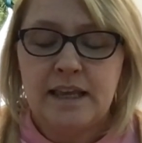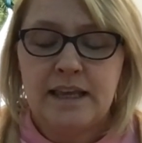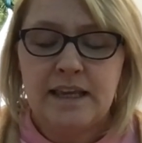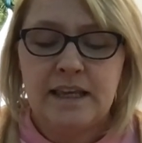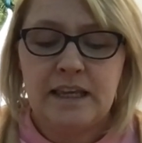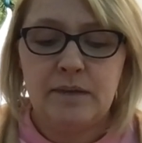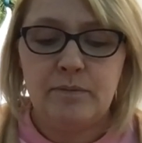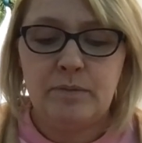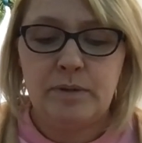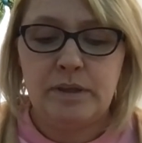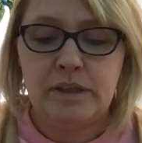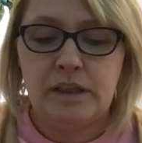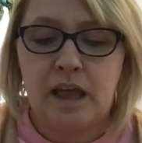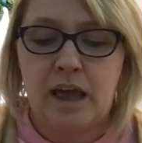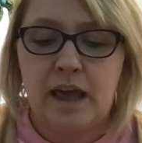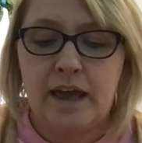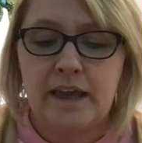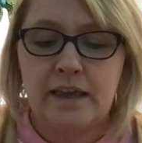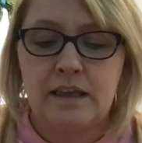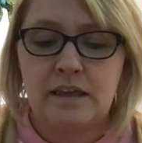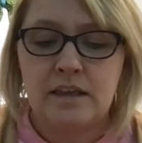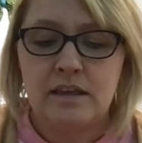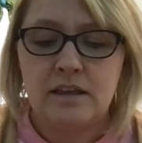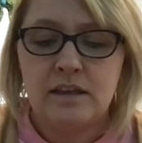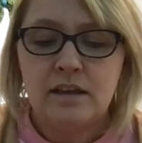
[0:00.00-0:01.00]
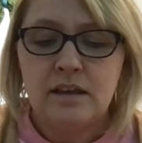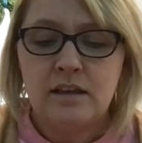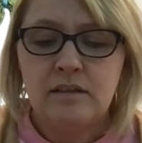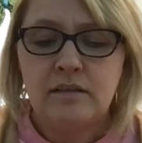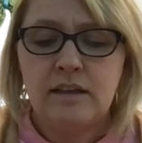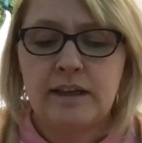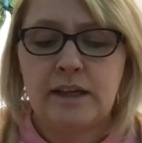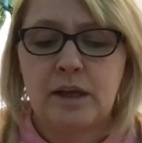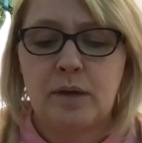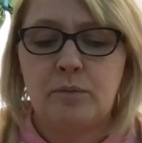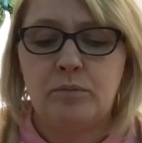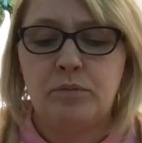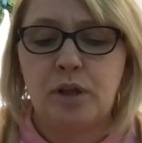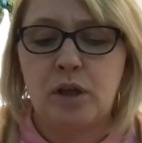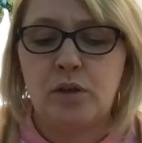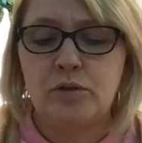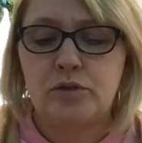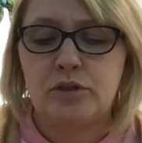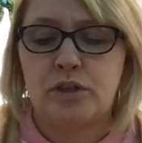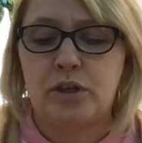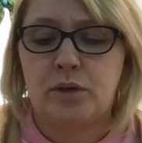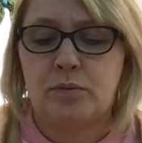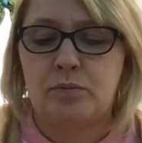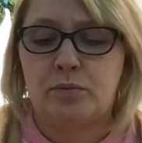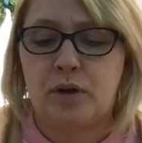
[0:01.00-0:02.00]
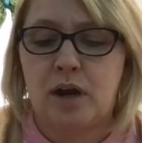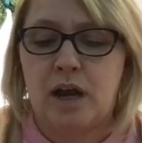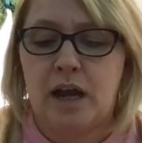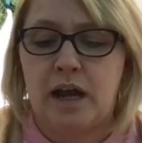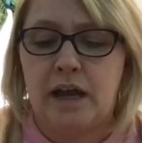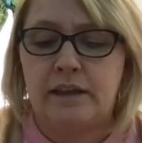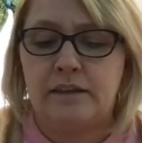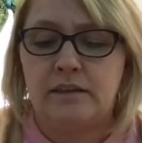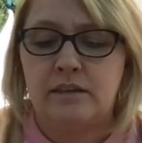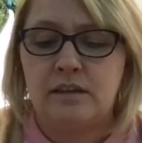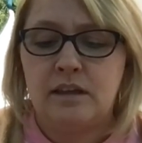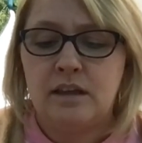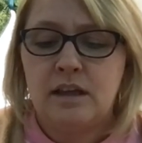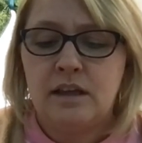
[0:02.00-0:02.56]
It'd be like a blow to their pride.